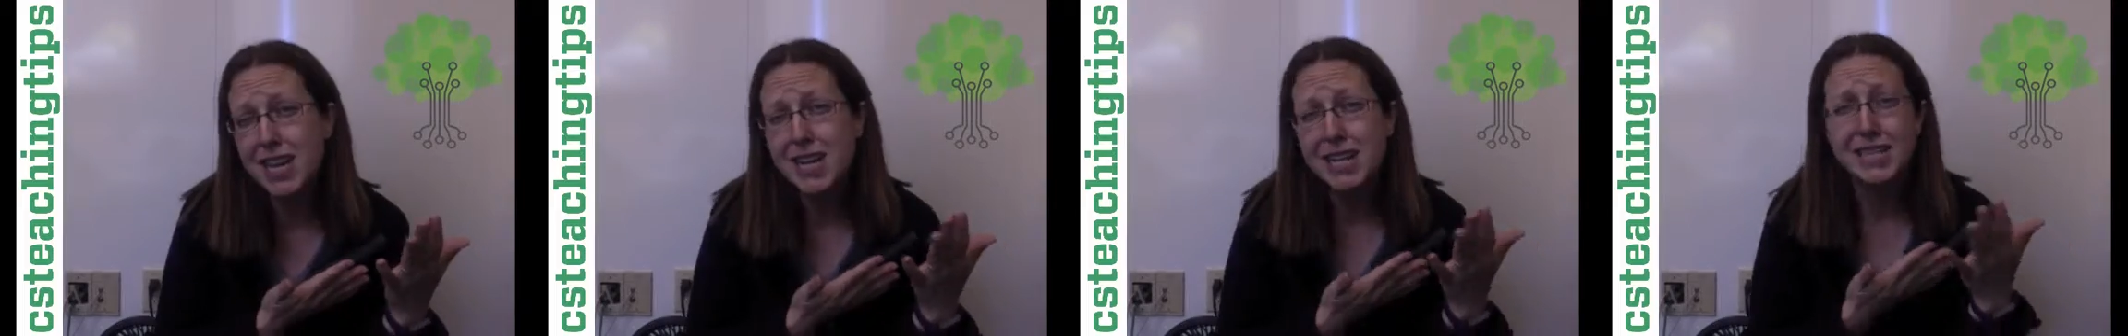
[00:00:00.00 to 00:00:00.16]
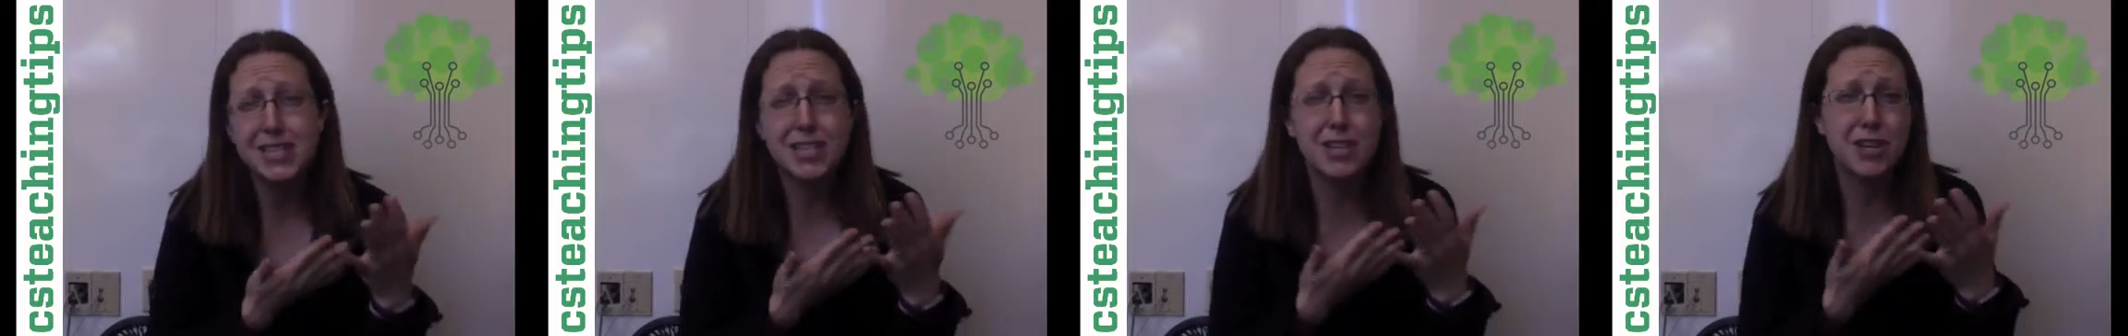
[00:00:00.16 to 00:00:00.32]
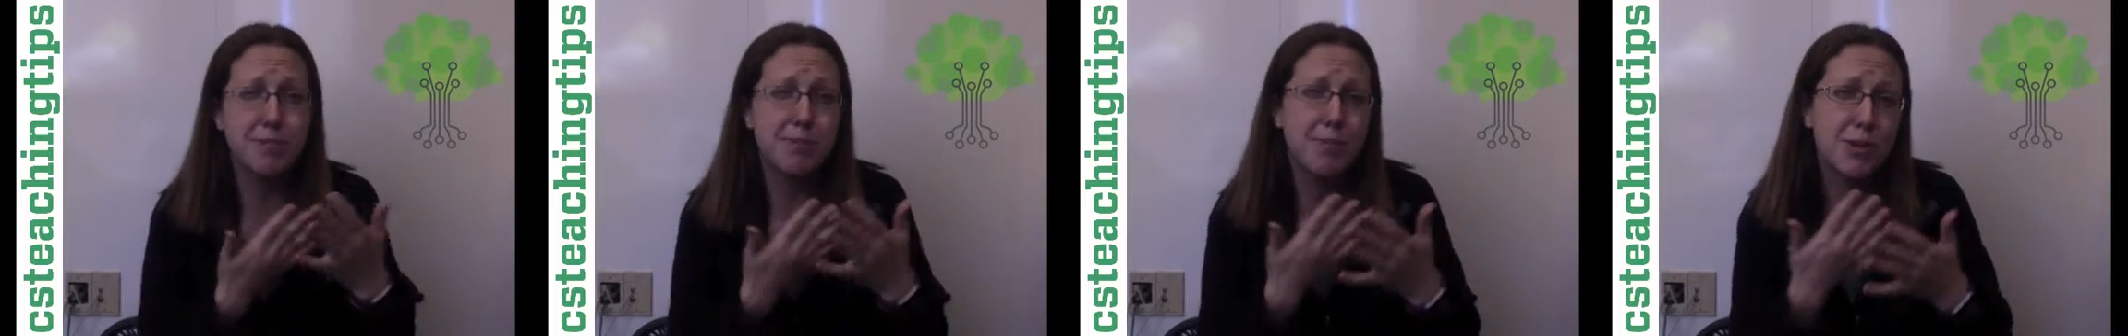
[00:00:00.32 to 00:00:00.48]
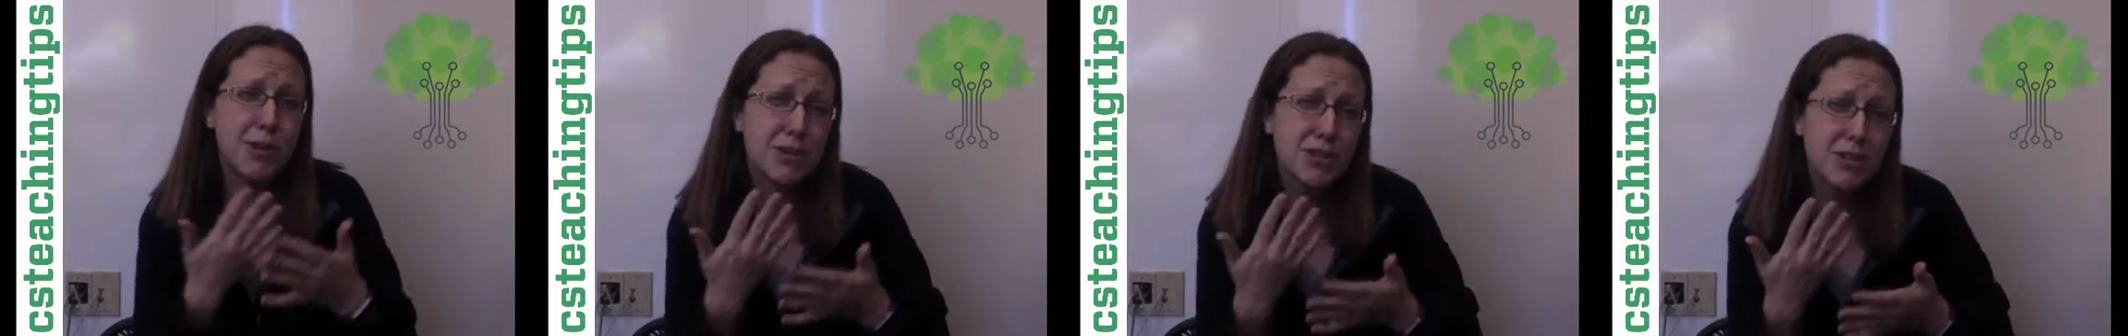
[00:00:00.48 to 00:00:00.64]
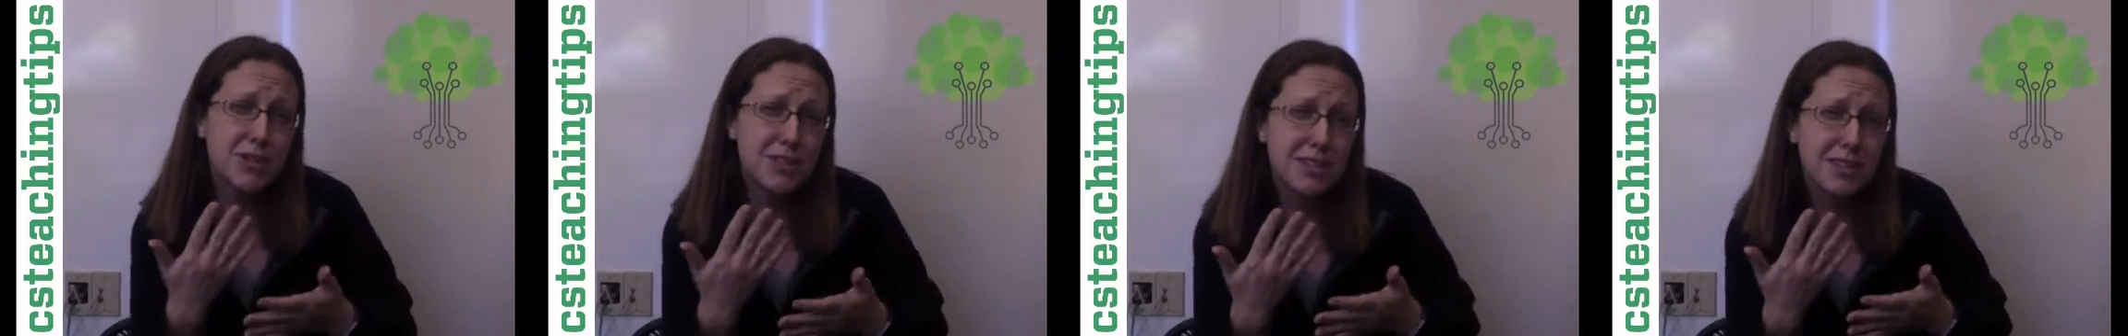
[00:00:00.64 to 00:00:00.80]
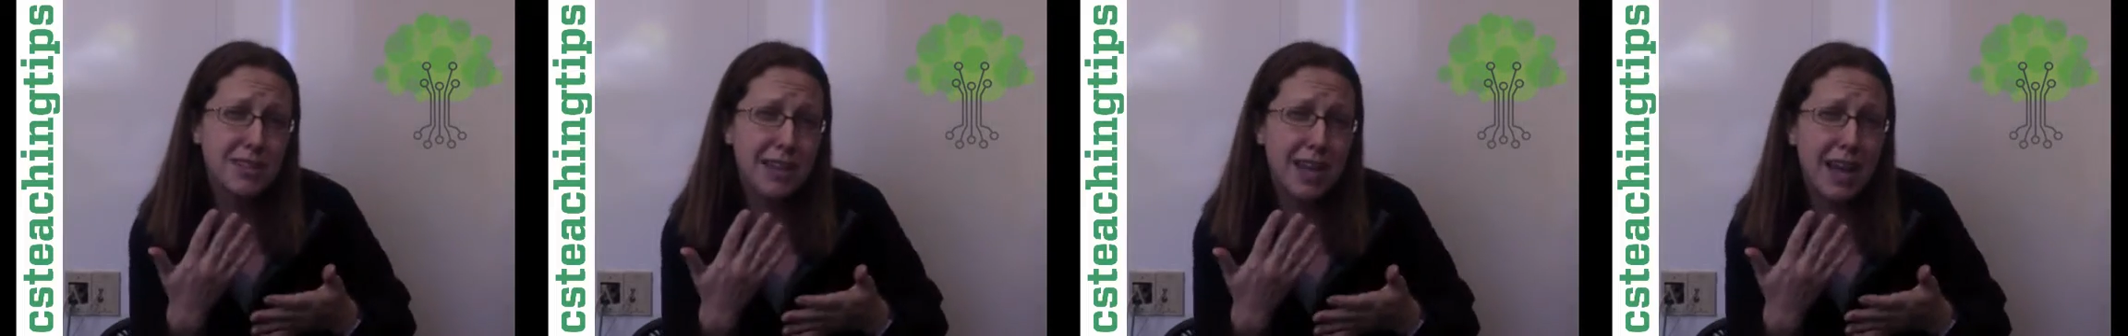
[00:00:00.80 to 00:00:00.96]
to their
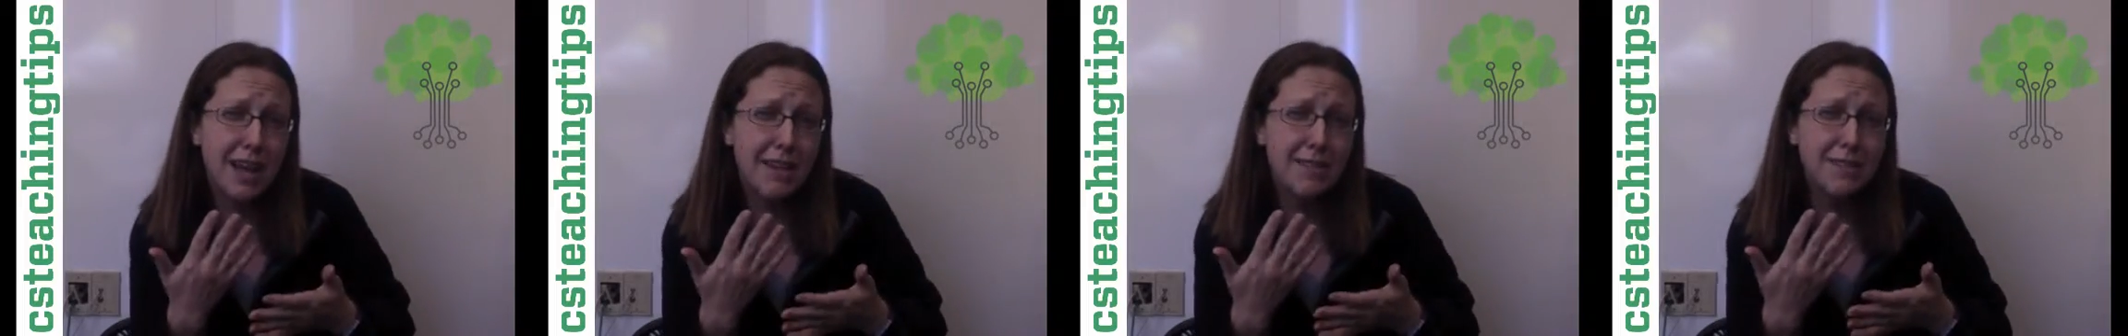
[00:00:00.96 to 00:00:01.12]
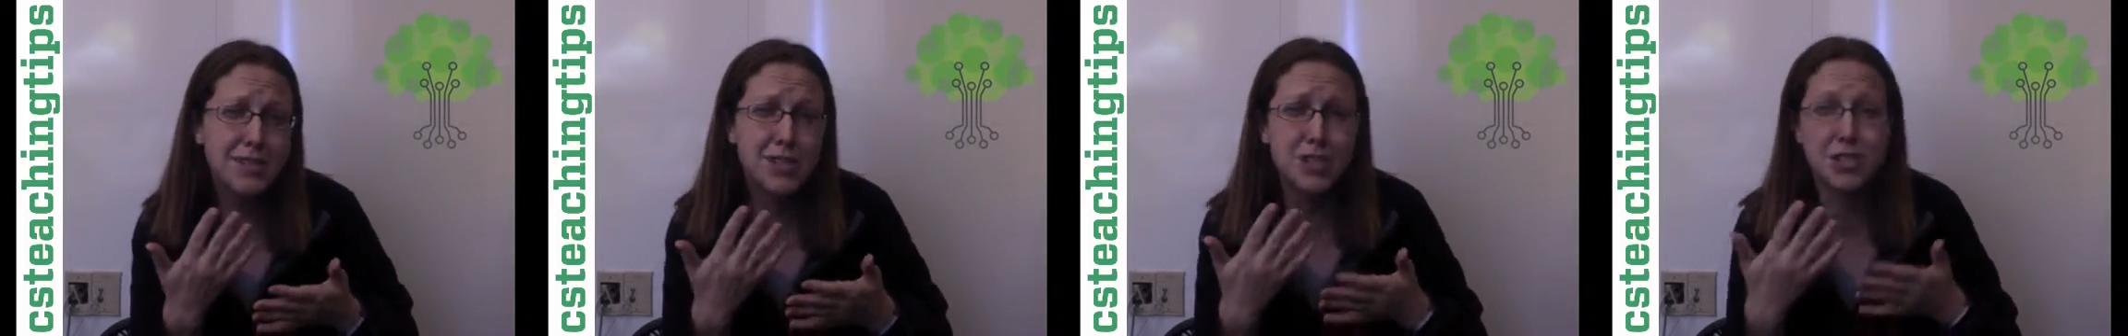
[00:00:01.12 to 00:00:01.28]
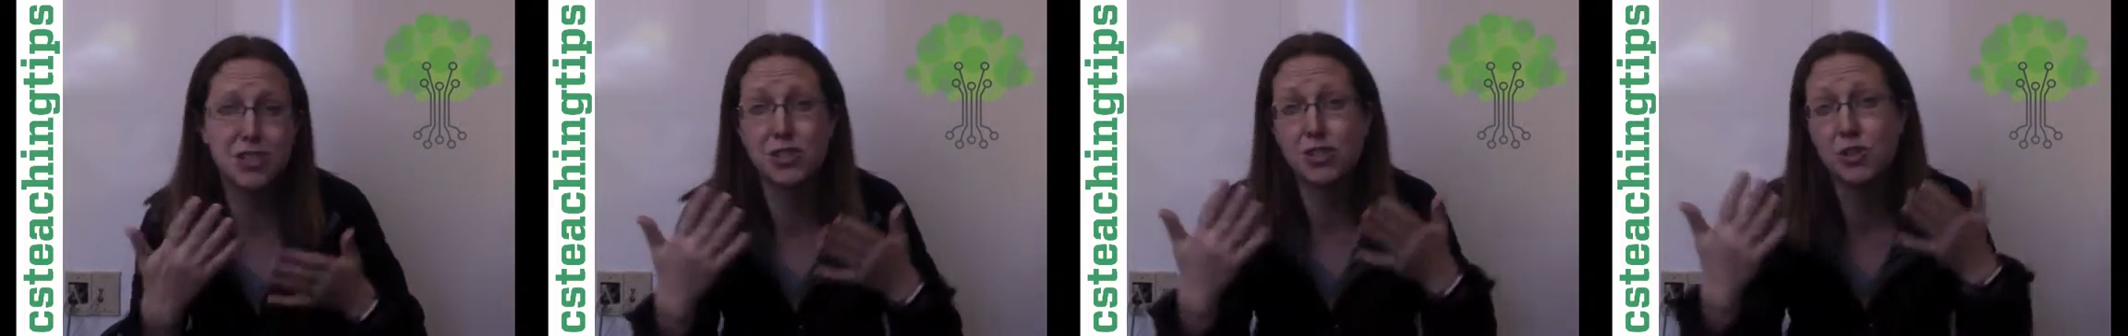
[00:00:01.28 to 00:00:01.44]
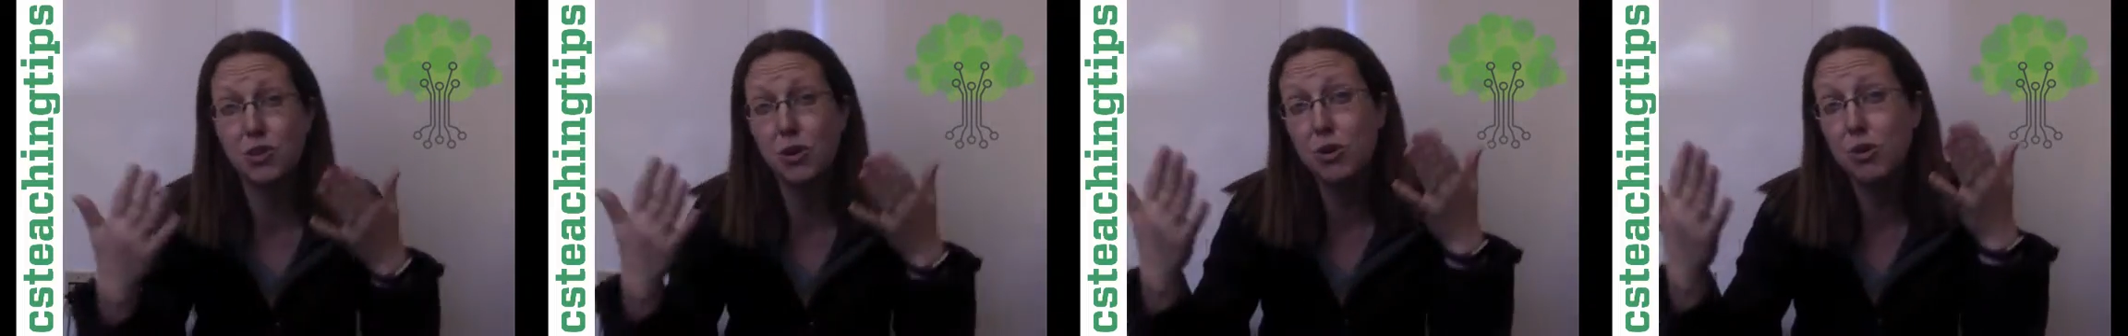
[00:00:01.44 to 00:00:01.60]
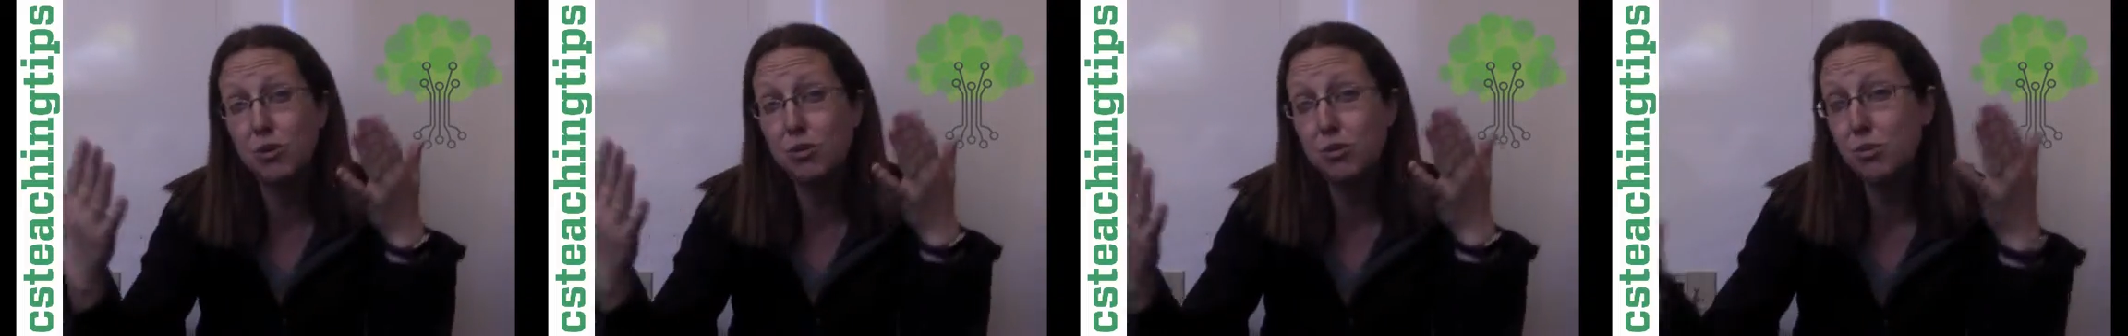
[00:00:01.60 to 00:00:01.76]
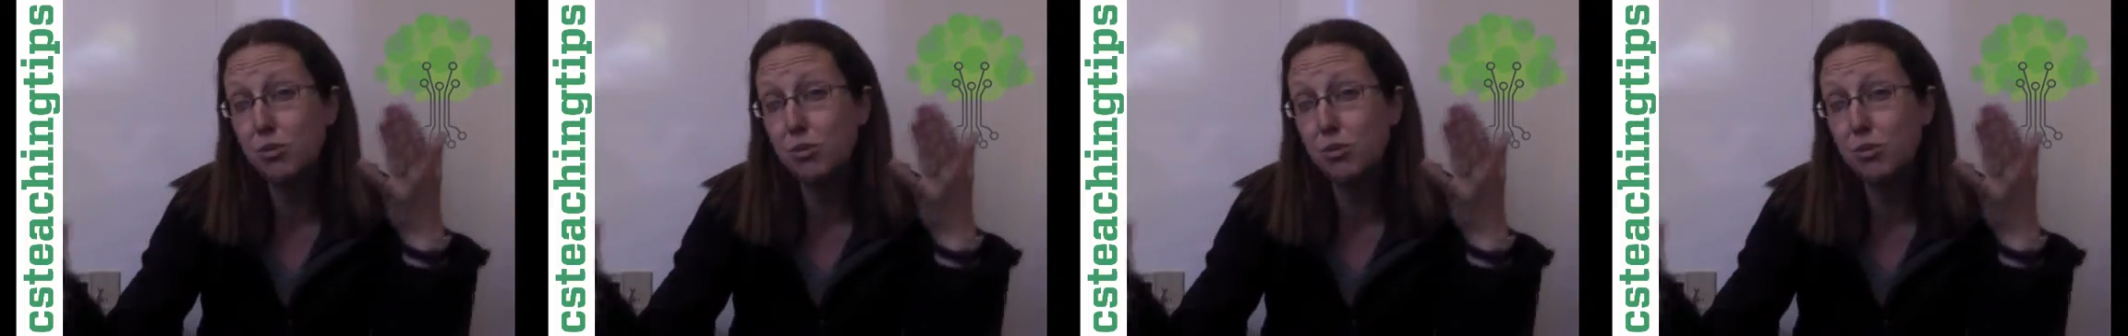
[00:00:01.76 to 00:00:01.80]
personal life, to so